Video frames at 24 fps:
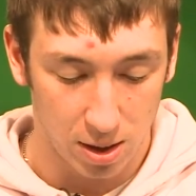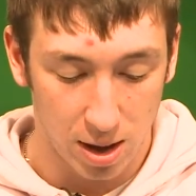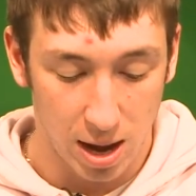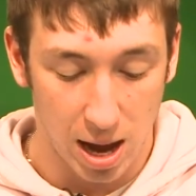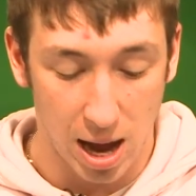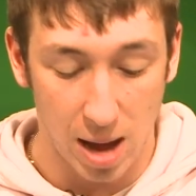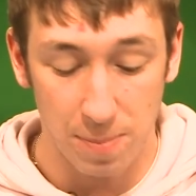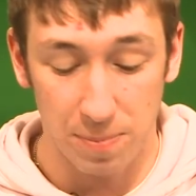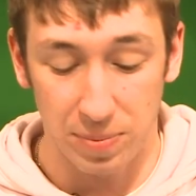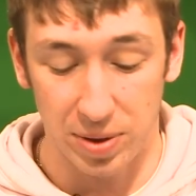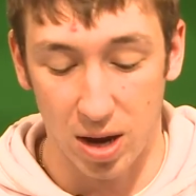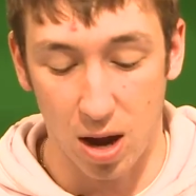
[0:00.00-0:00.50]

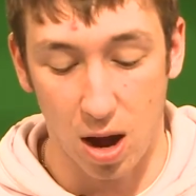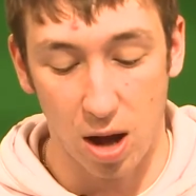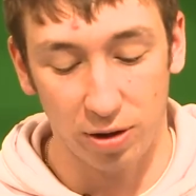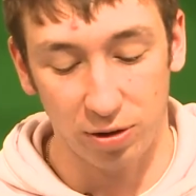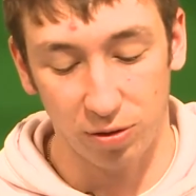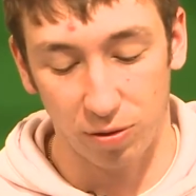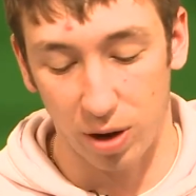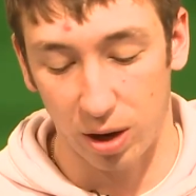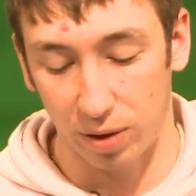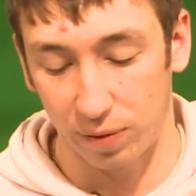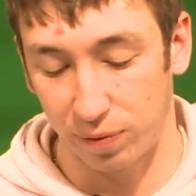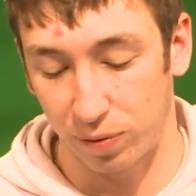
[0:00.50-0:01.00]
I'm beyond
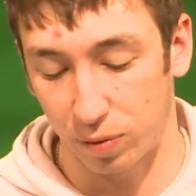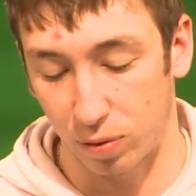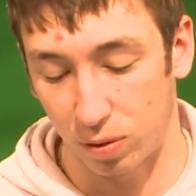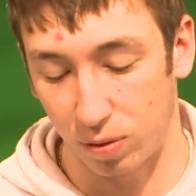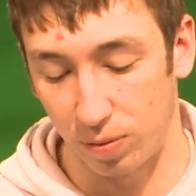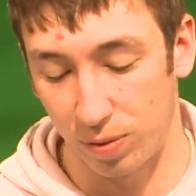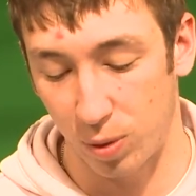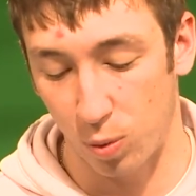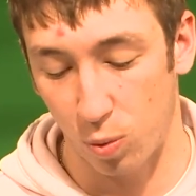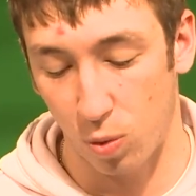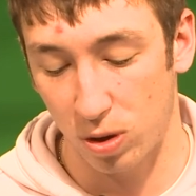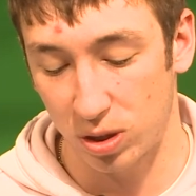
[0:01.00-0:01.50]
grateful,
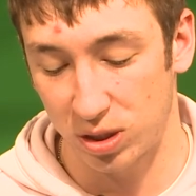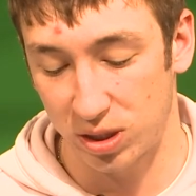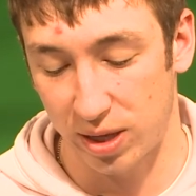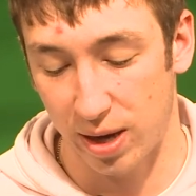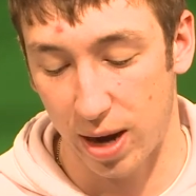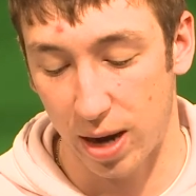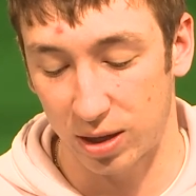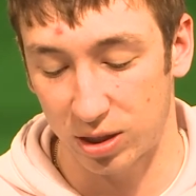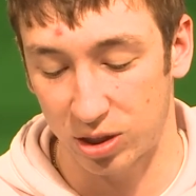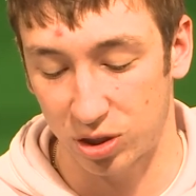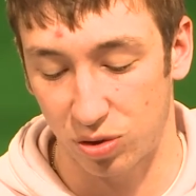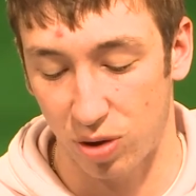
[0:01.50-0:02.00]
and words
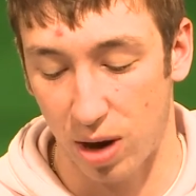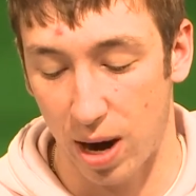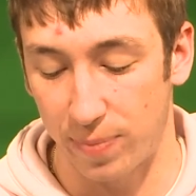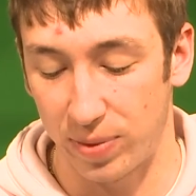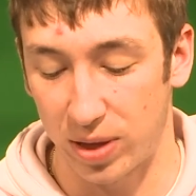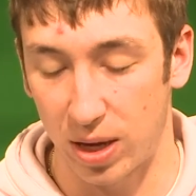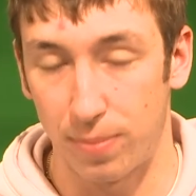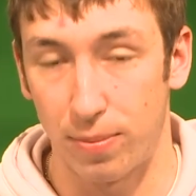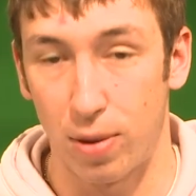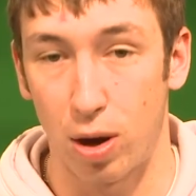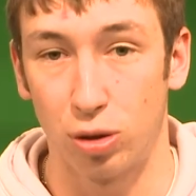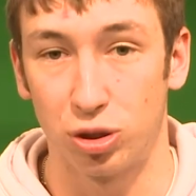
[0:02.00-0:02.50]
cannot describe the
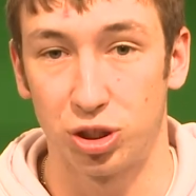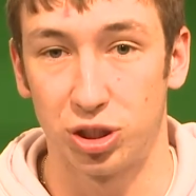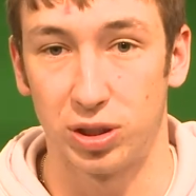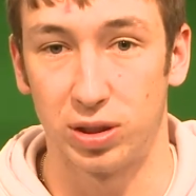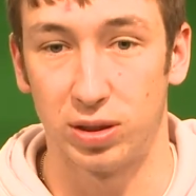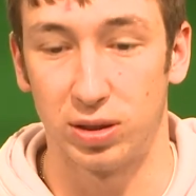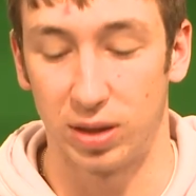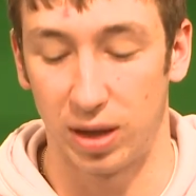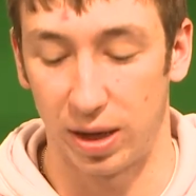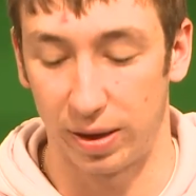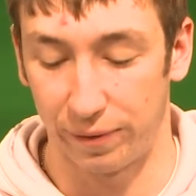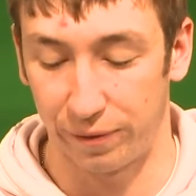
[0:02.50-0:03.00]

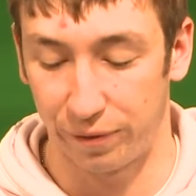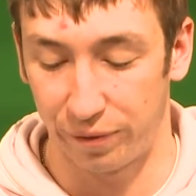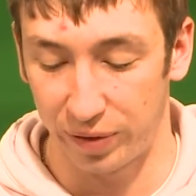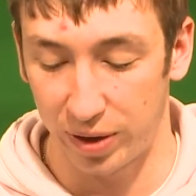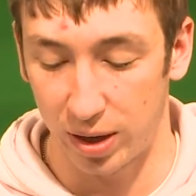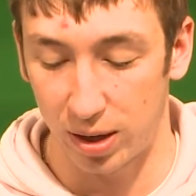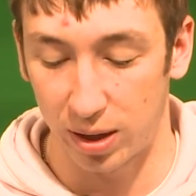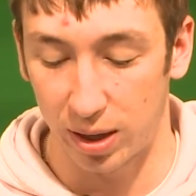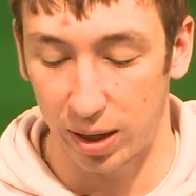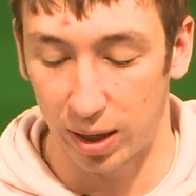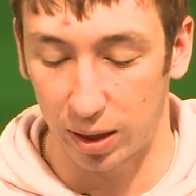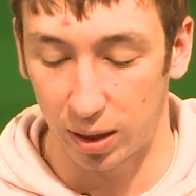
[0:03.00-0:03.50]
emotion and
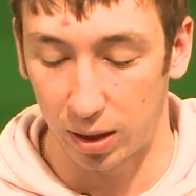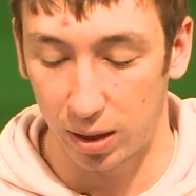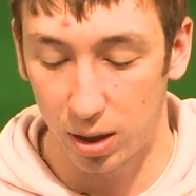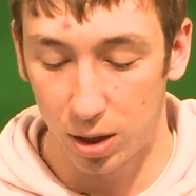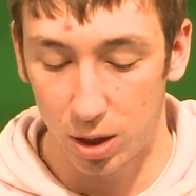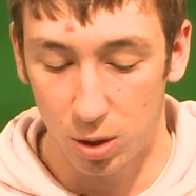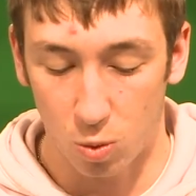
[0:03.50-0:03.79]
feeling